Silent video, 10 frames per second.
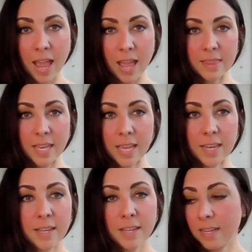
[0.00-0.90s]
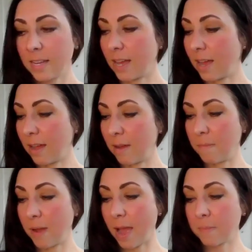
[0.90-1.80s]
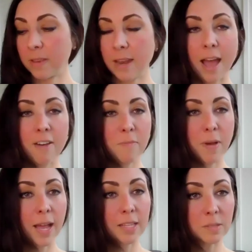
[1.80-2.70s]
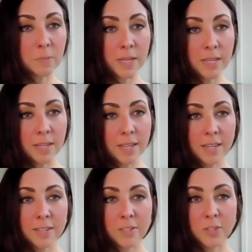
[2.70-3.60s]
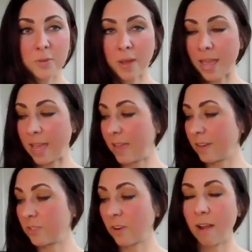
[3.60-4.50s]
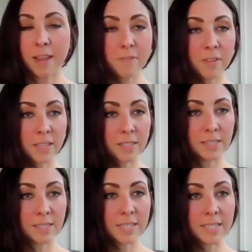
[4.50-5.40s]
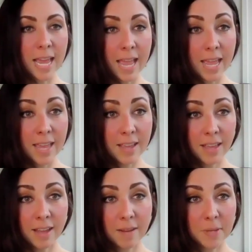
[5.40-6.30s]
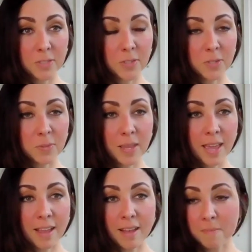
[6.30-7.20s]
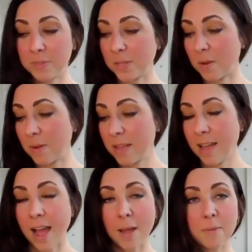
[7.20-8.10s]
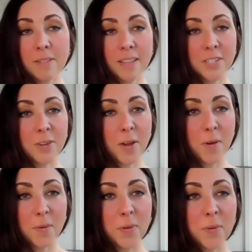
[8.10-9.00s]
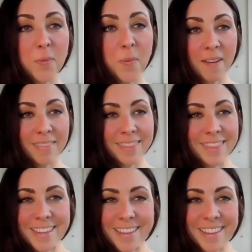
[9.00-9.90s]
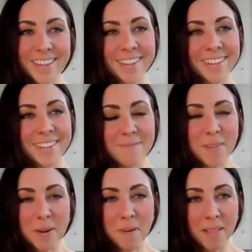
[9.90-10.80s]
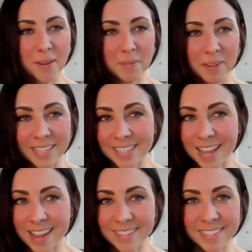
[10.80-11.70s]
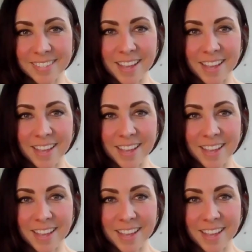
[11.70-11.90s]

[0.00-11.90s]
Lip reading: And then I'm going to have my husband do a drawing for this today as soon as we hang up. So I will let you know who won the metabolic reset